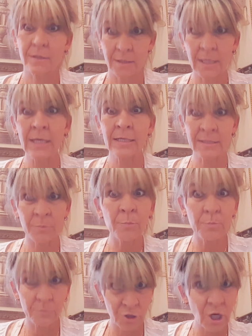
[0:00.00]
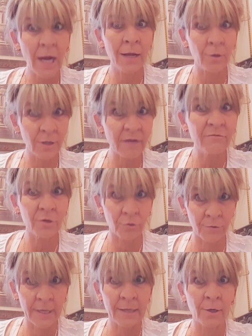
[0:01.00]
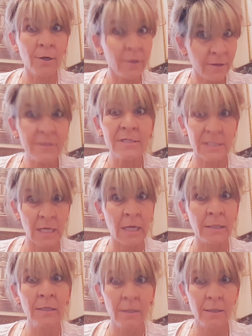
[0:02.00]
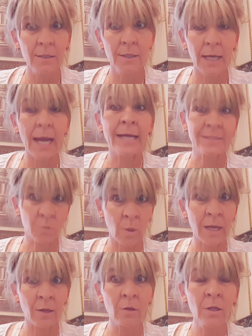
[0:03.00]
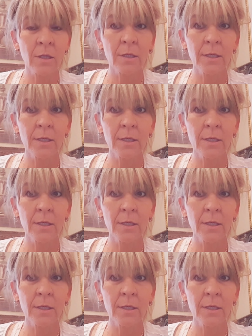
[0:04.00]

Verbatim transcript: he is a child of the Creator, the Son, as well,